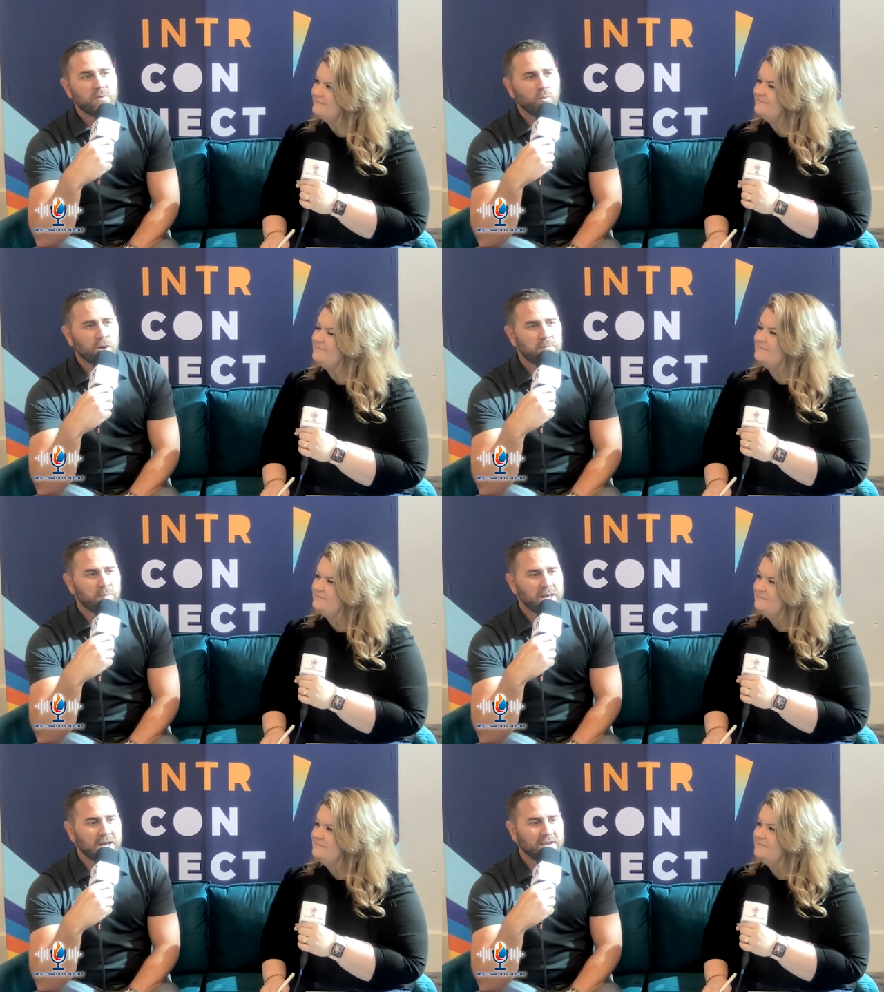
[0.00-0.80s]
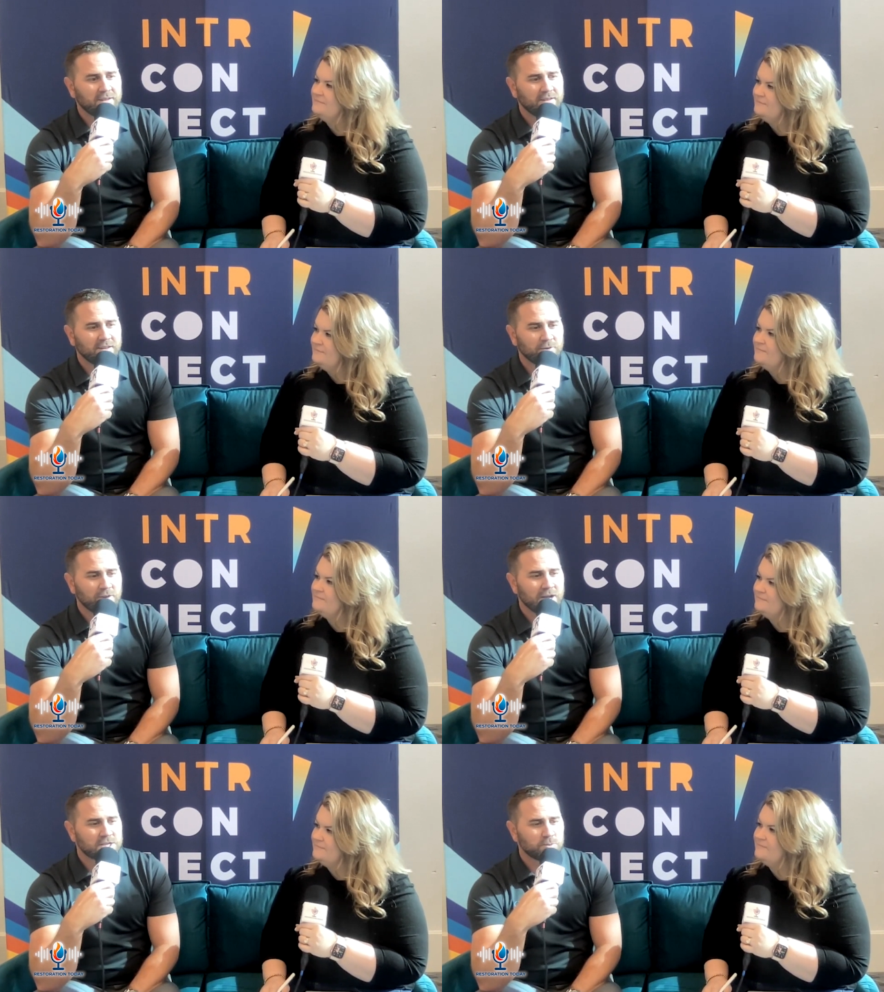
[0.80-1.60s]
Speaker 1: one bad
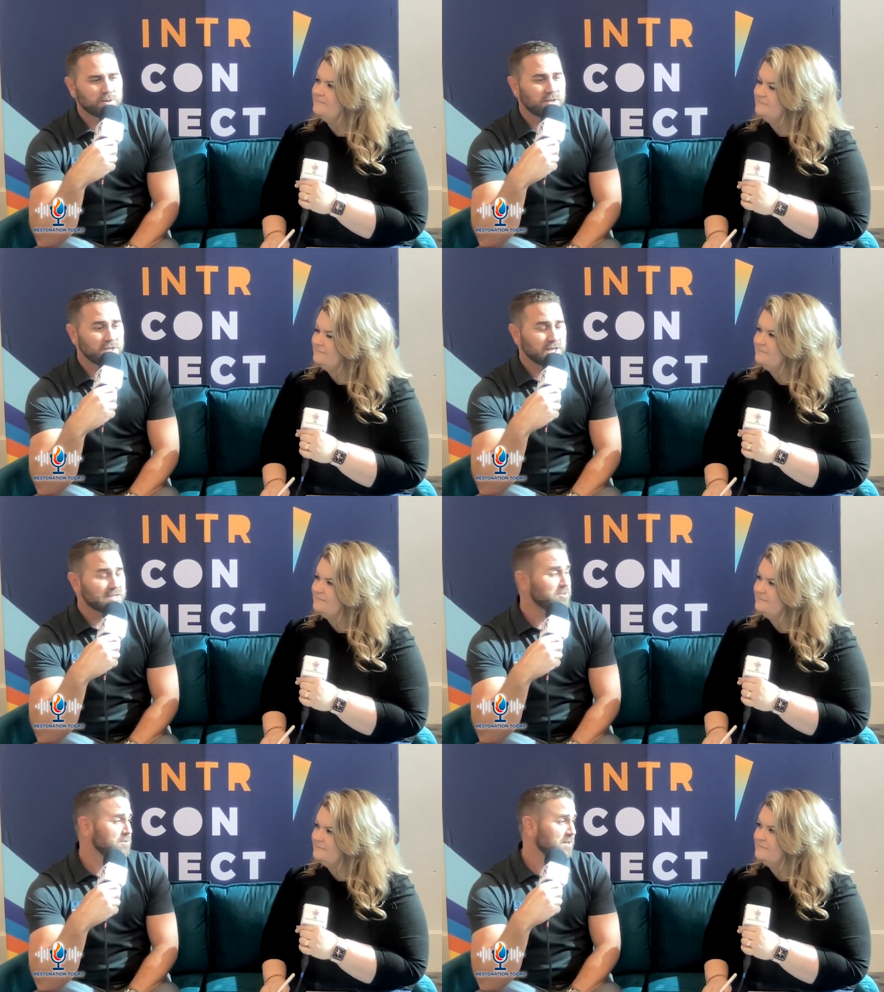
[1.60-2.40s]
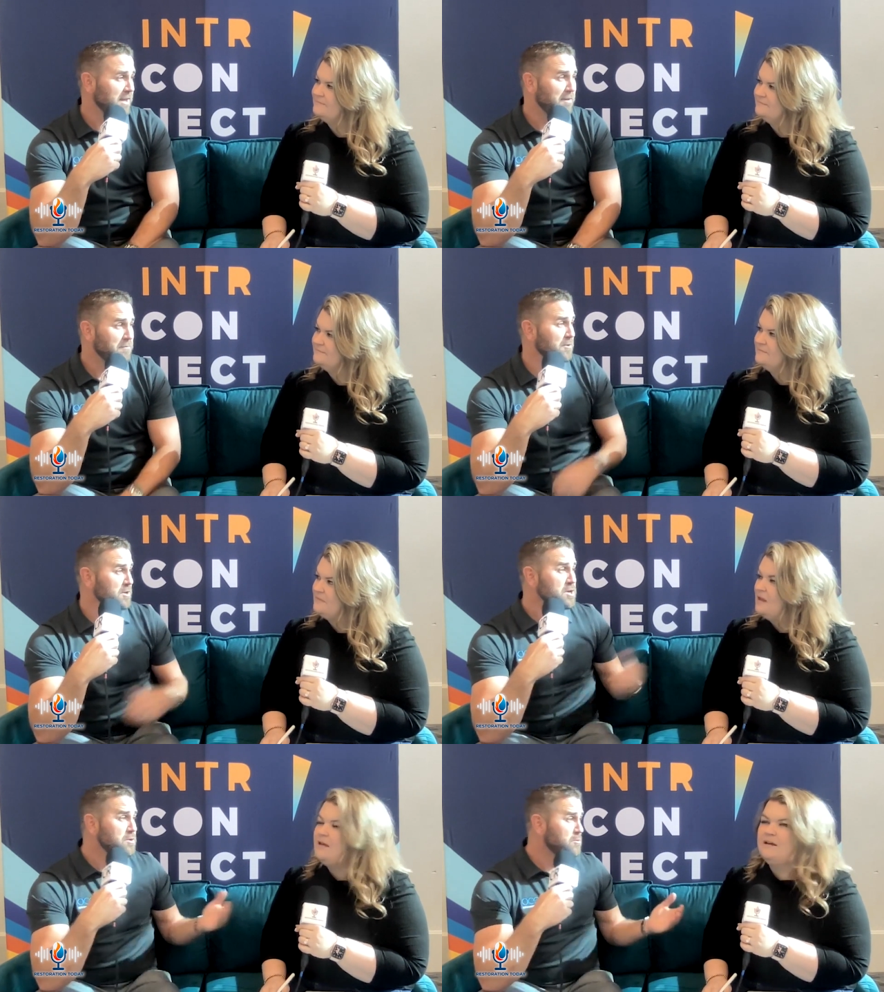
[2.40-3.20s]
interaction with an adjuster today for
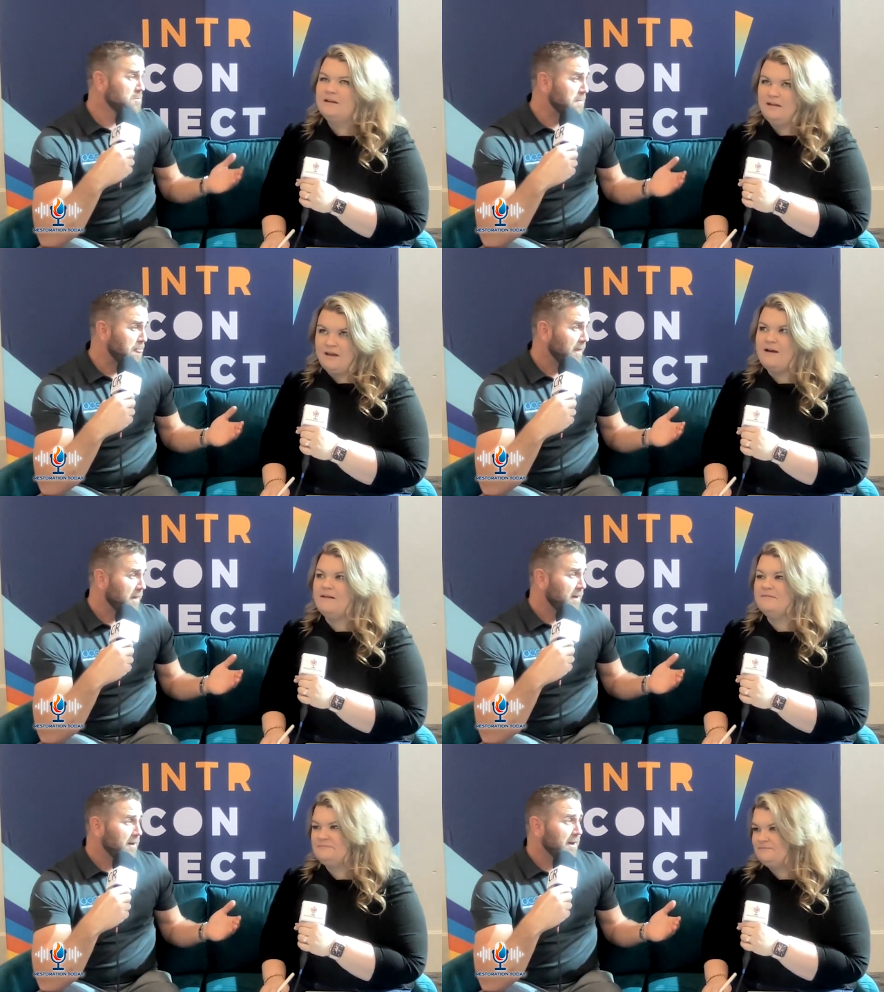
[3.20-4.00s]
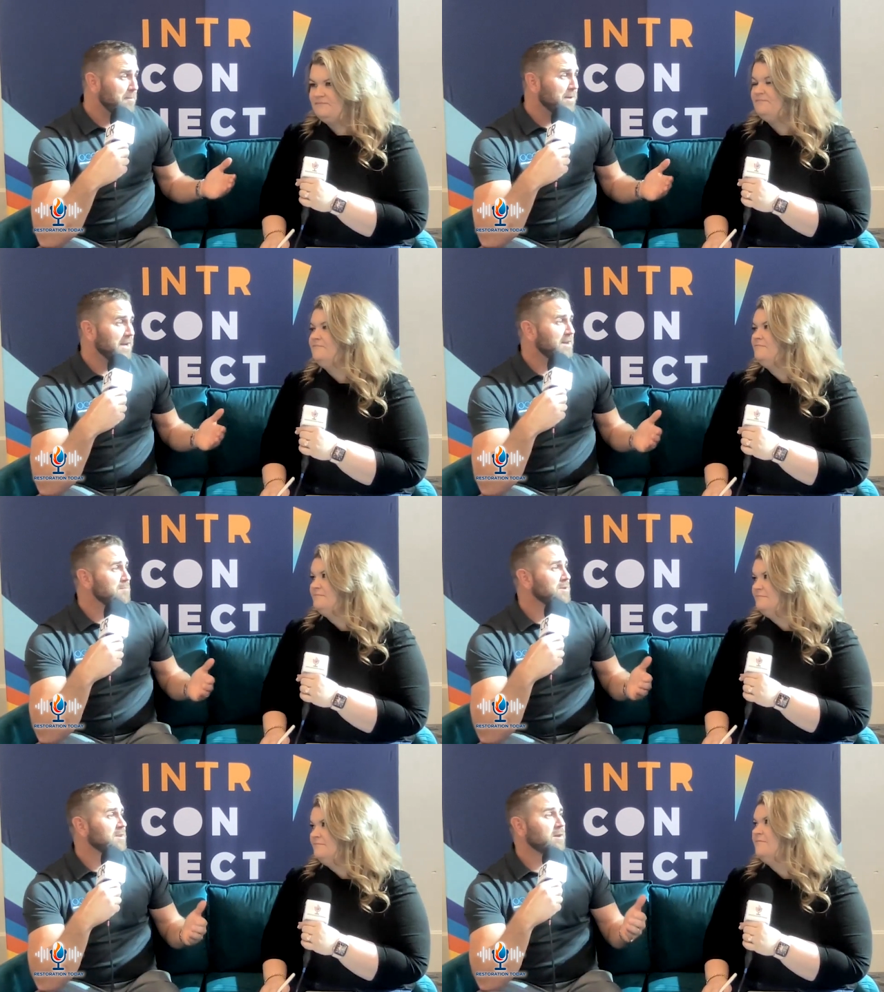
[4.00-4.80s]
you yeah i might
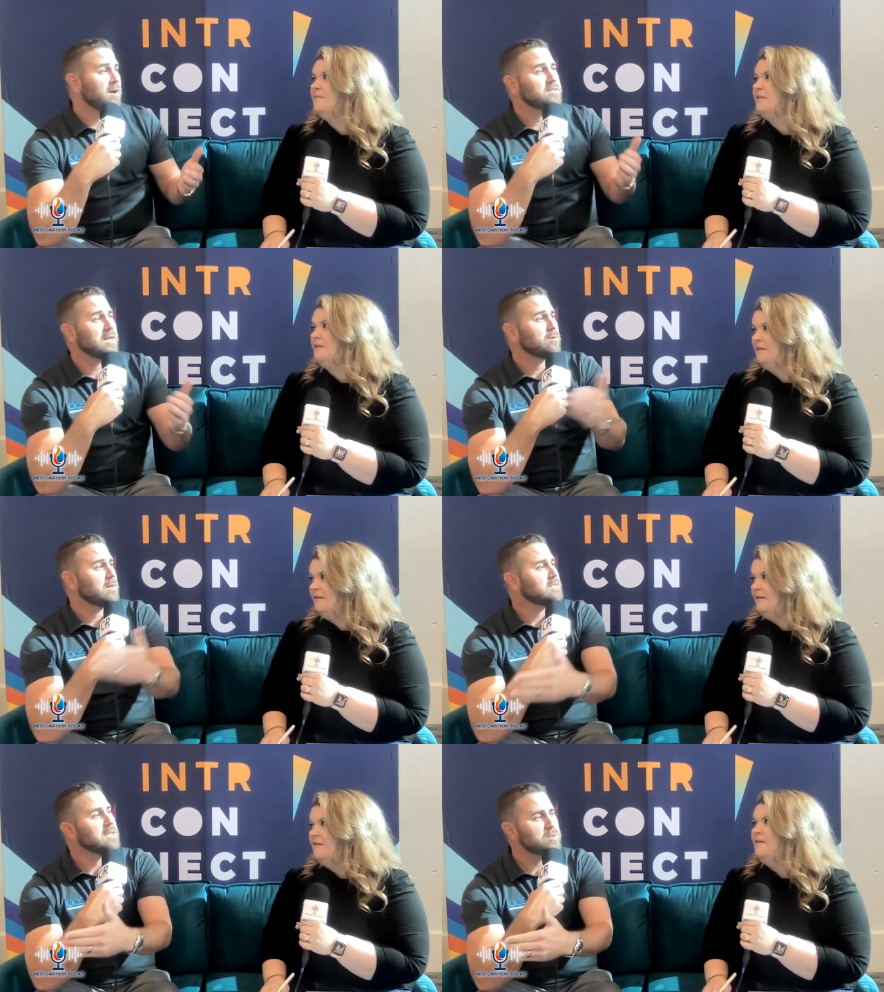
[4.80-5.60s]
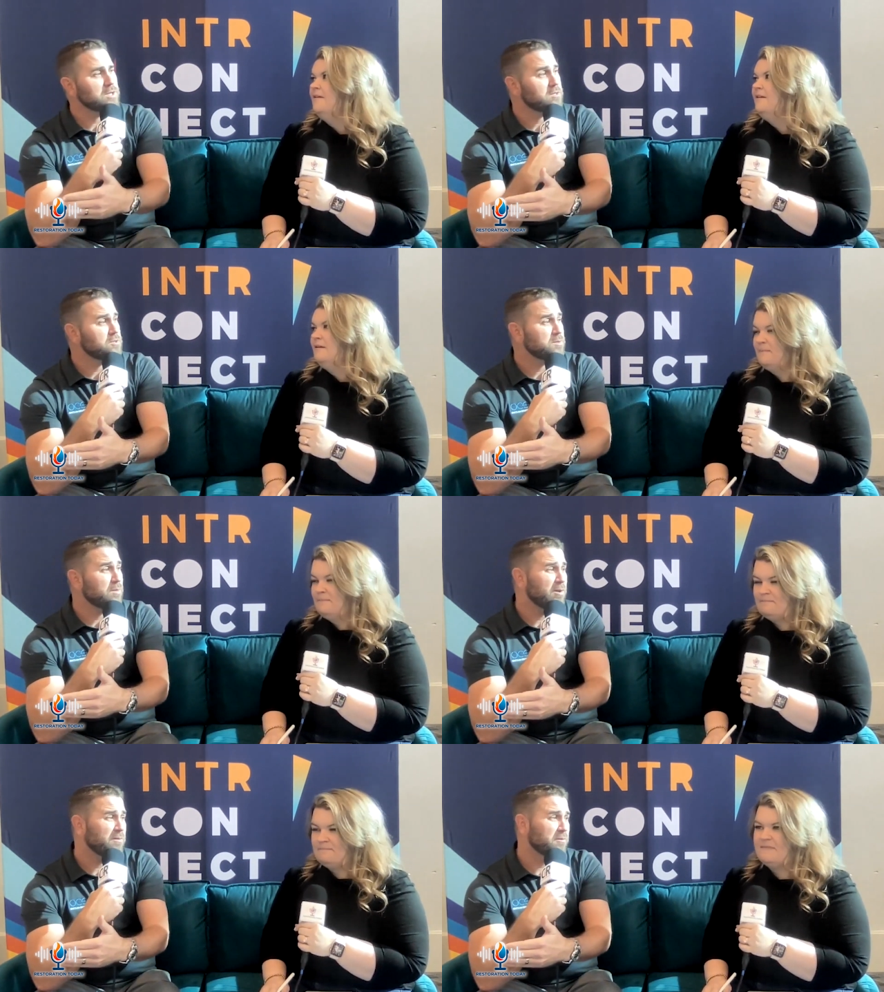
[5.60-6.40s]
come into contact with that same adjuster
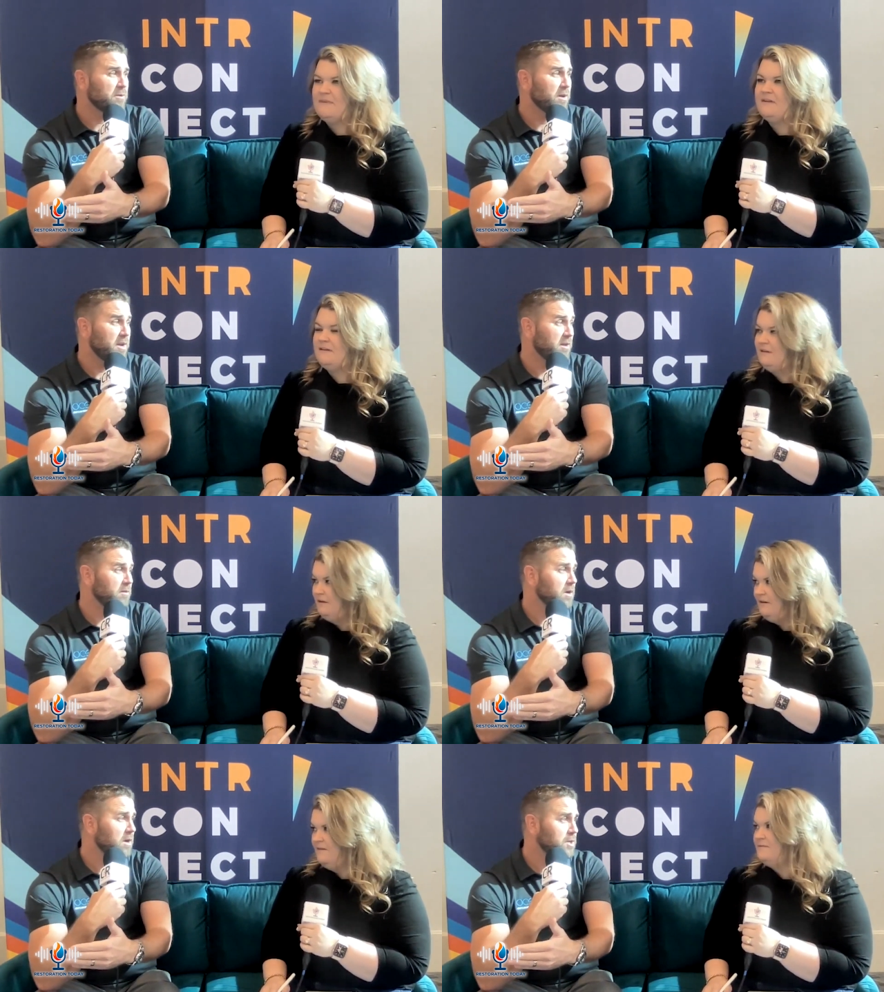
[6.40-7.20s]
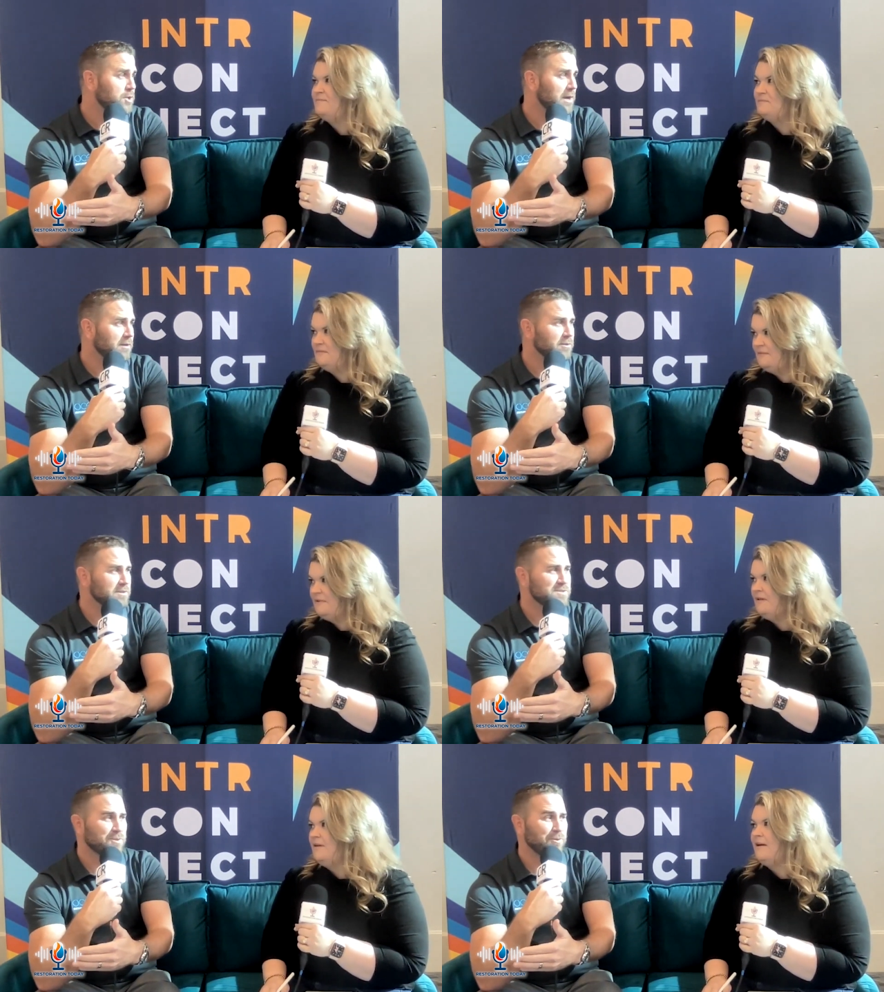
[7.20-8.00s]
tomorrow for another contractor
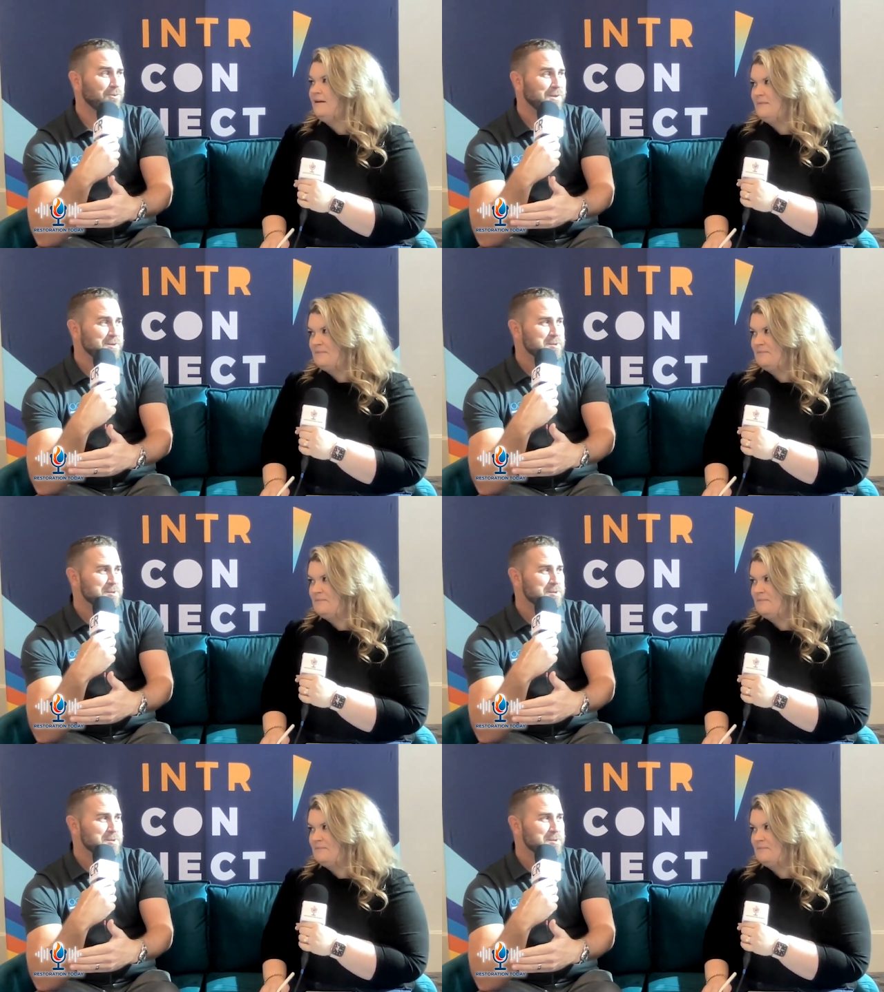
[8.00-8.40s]
and so yeah.